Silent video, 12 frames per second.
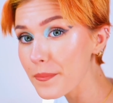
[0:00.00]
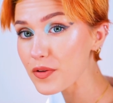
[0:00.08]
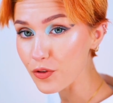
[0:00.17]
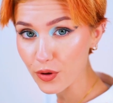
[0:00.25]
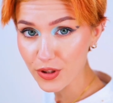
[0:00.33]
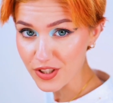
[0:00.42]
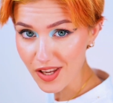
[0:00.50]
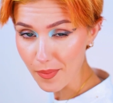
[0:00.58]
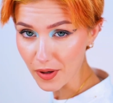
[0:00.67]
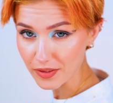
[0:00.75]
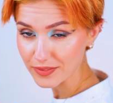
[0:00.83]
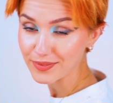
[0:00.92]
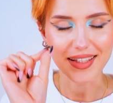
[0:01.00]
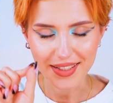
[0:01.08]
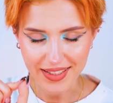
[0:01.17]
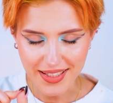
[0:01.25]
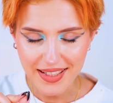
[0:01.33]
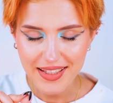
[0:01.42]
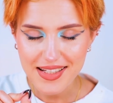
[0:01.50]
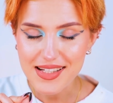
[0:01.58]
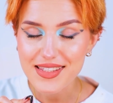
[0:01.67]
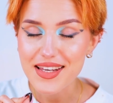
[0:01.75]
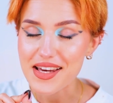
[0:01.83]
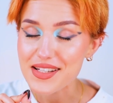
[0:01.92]
before the summer. And
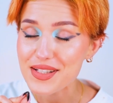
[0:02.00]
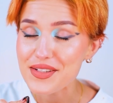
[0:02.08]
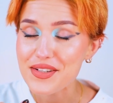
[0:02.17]
ladies and